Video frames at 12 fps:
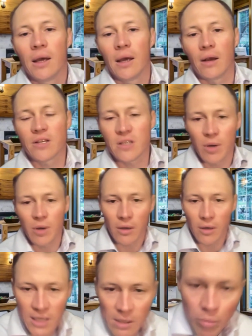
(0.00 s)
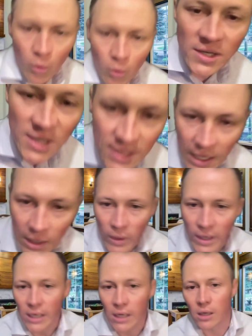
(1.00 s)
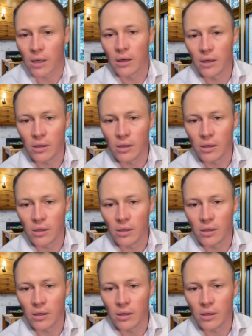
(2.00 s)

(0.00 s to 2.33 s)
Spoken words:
Here's some other key points to take away here.